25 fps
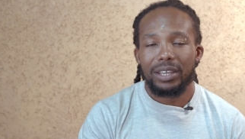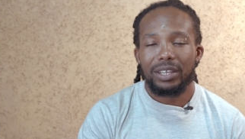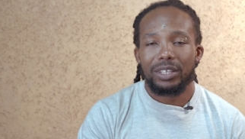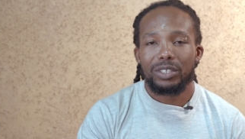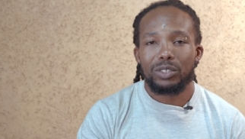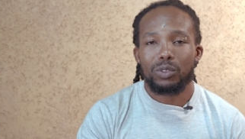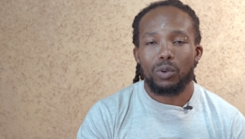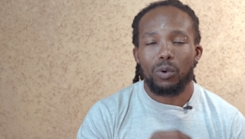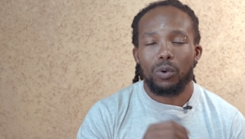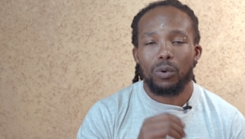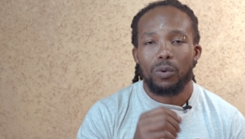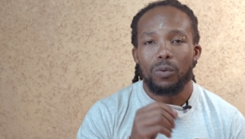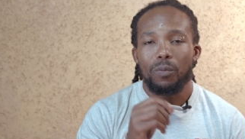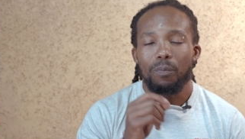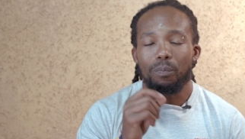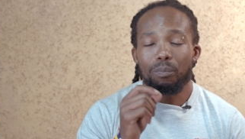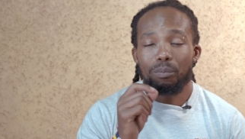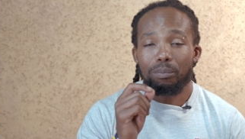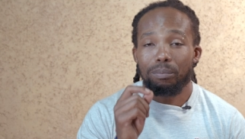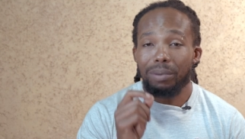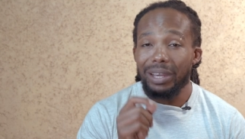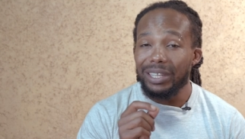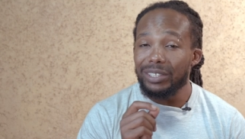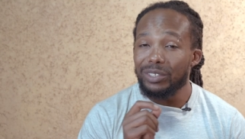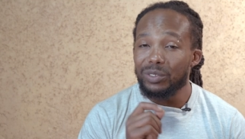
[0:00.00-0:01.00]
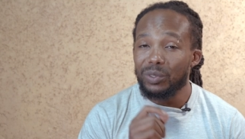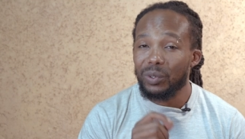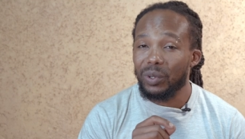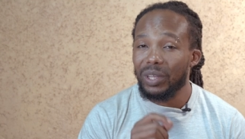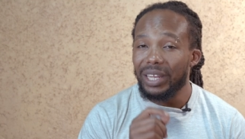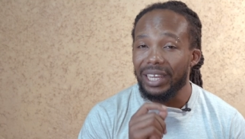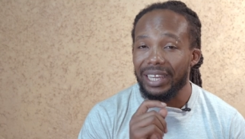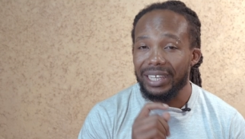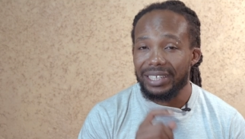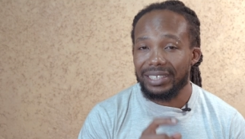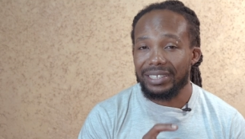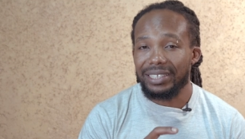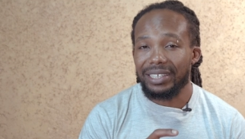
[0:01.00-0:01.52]
So personal
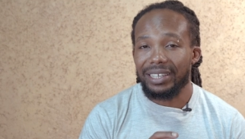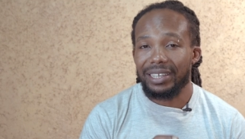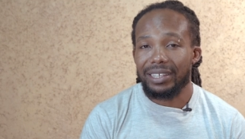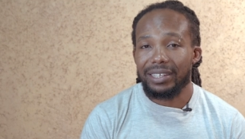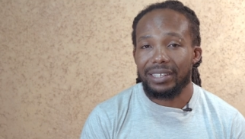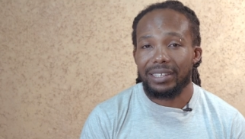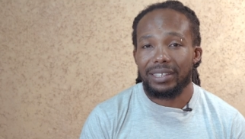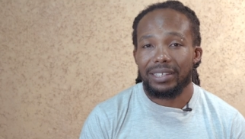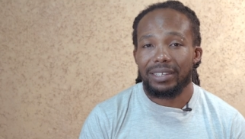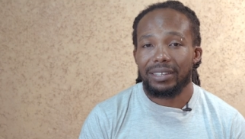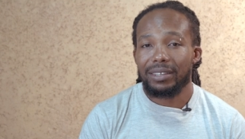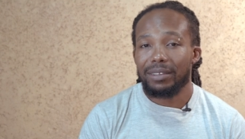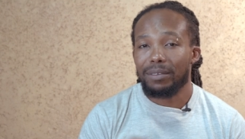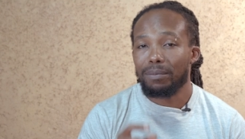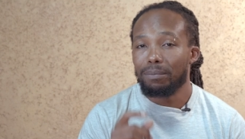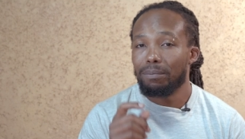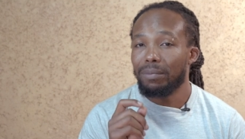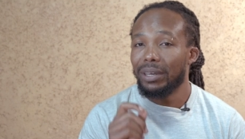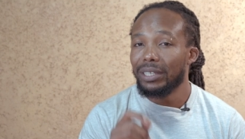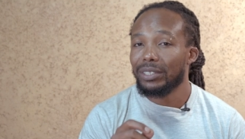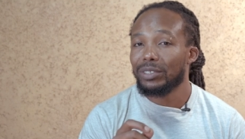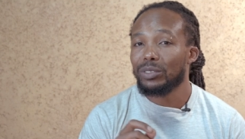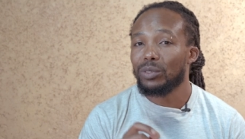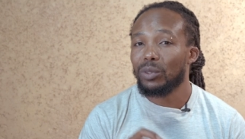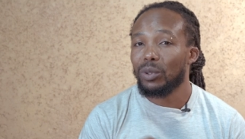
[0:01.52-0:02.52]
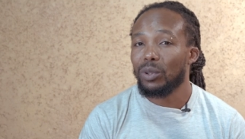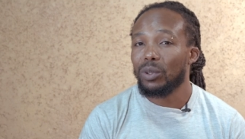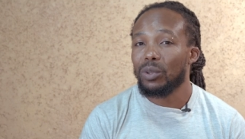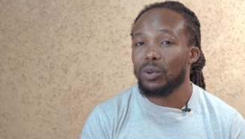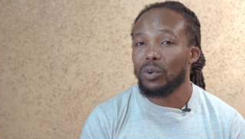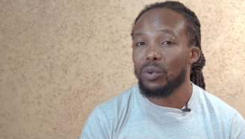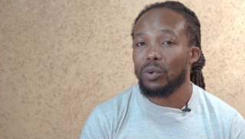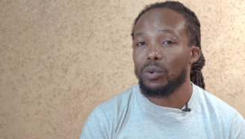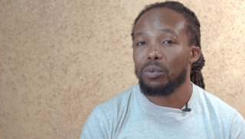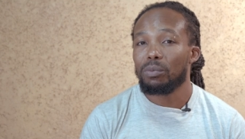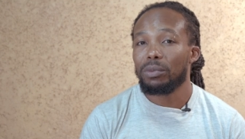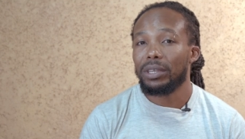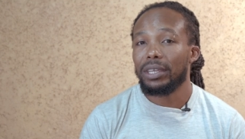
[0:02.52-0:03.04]
etiquette, personal
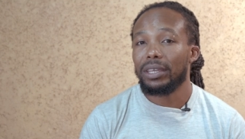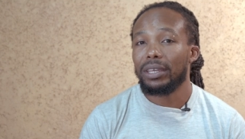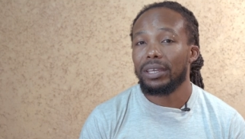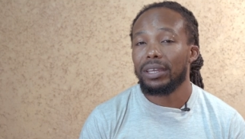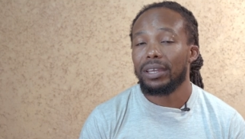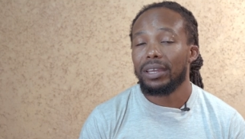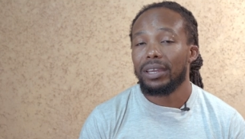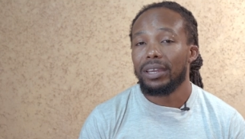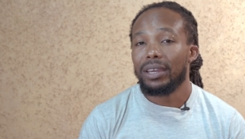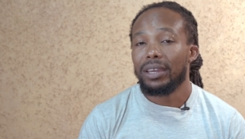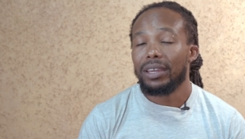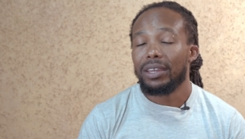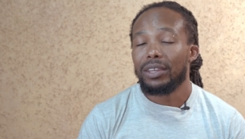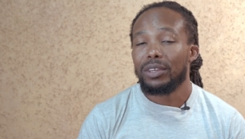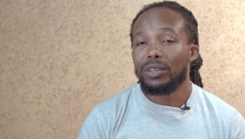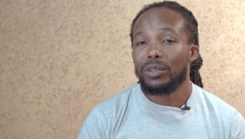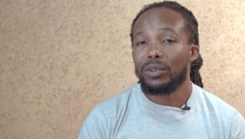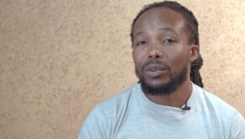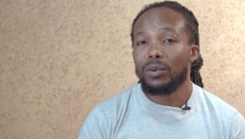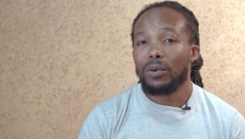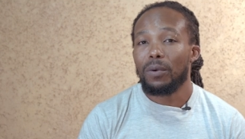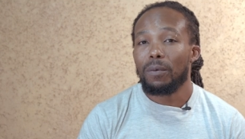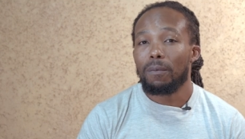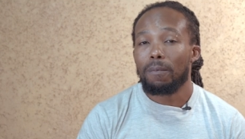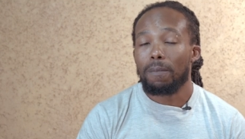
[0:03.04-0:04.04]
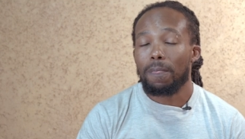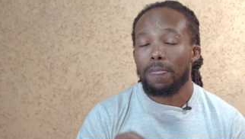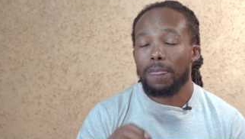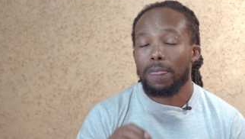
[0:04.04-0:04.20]
grooming, you know,